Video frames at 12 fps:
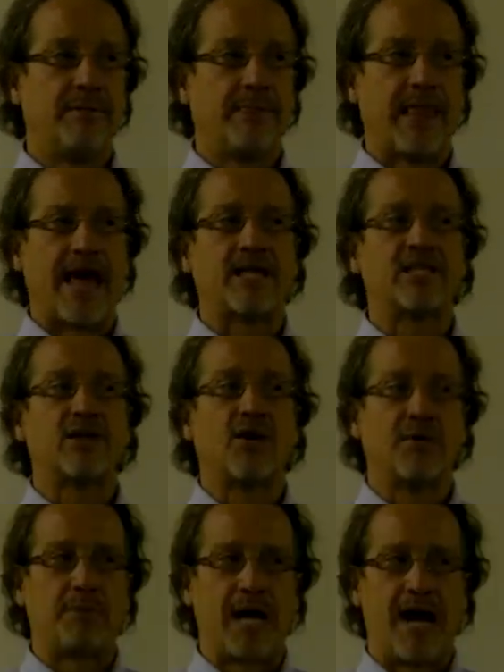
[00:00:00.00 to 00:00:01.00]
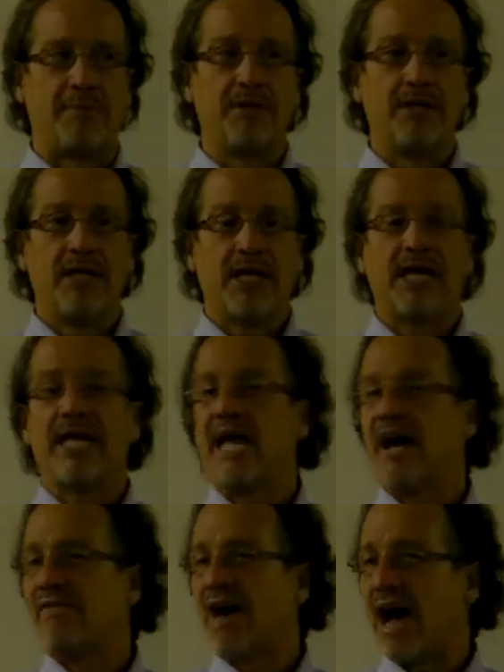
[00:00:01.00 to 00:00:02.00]
a lot of soda pop, and they
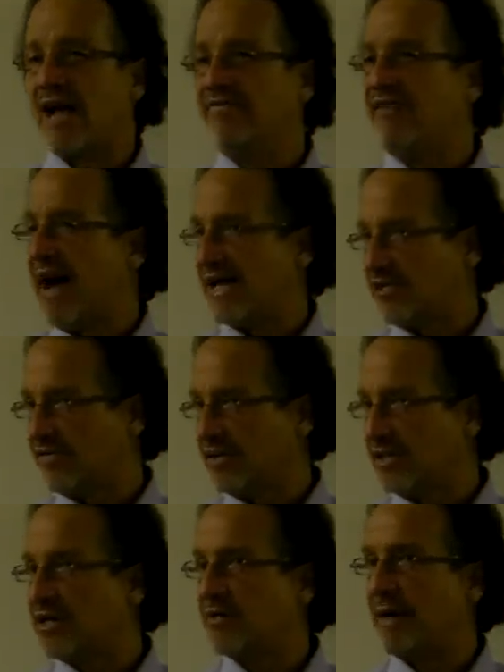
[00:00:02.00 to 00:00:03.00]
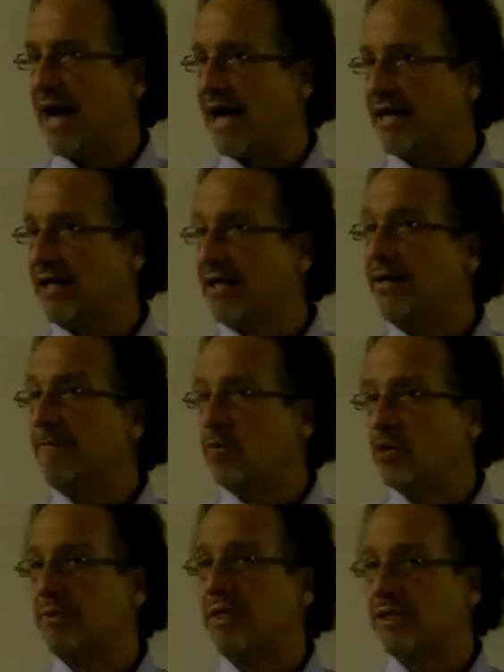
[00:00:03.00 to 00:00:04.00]
have high phosphorus in their body,
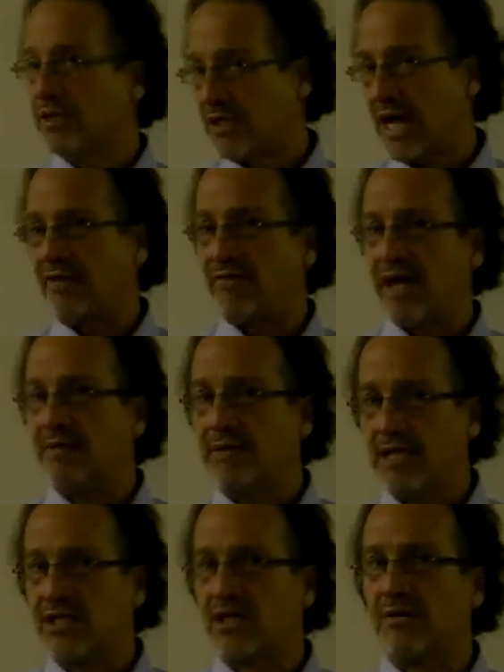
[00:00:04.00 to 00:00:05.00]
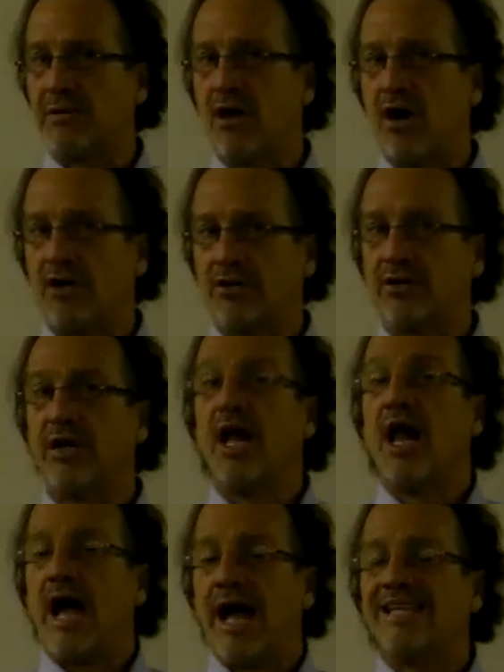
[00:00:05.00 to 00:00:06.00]
which means their vitamin D is going to be altered,
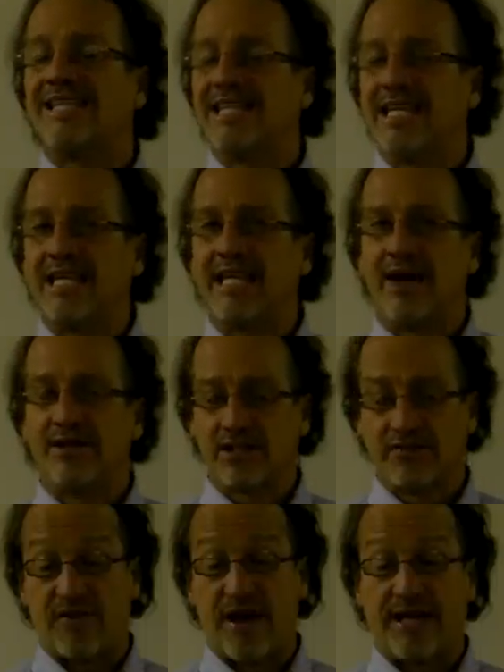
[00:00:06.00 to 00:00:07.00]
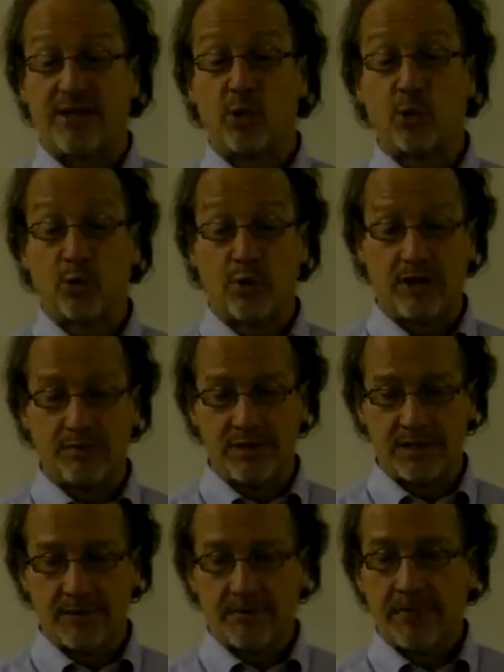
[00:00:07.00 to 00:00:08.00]
I see calcified
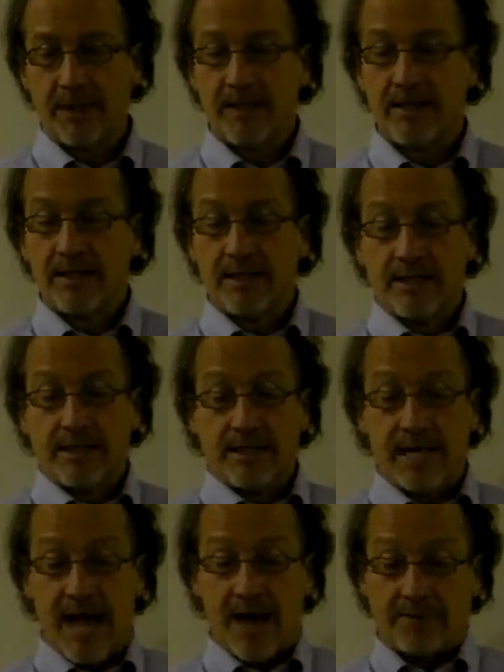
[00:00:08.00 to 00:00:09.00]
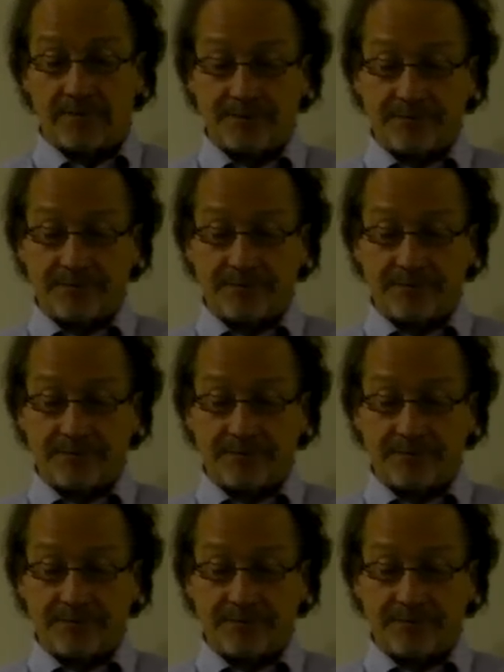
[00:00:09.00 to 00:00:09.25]
ribs. Now,